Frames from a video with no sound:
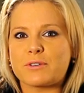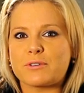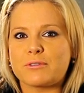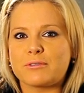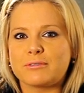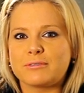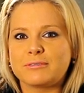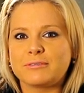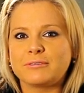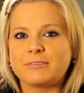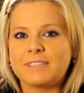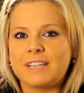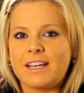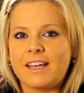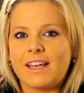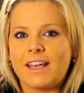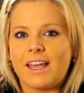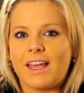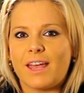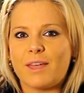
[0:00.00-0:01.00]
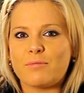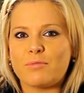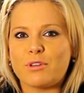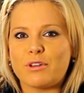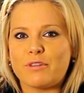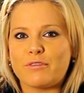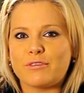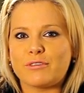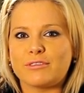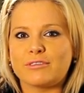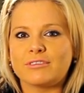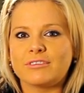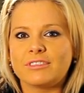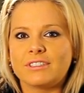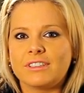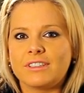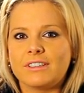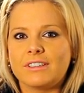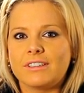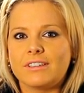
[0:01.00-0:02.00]
special and beautiful
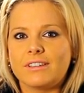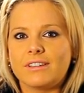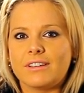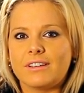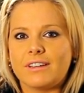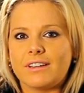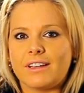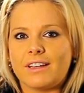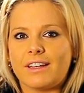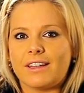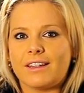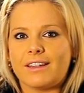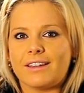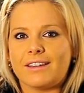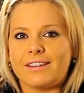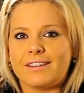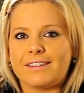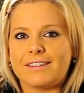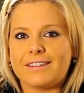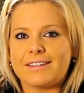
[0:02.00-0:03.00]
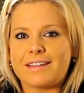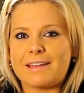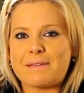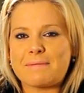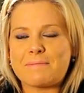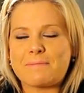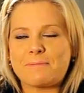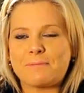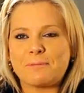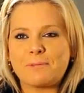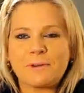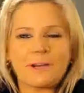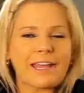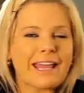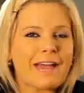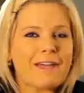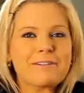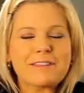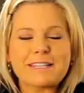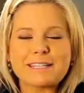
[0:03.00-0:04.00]
and them
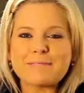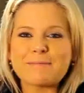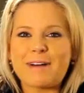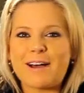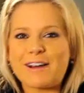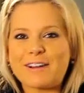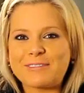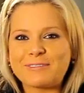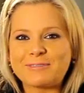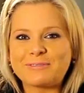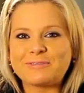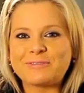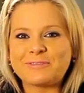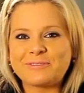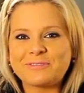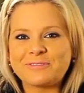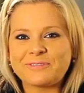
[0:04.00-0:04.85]
walking out with a smile.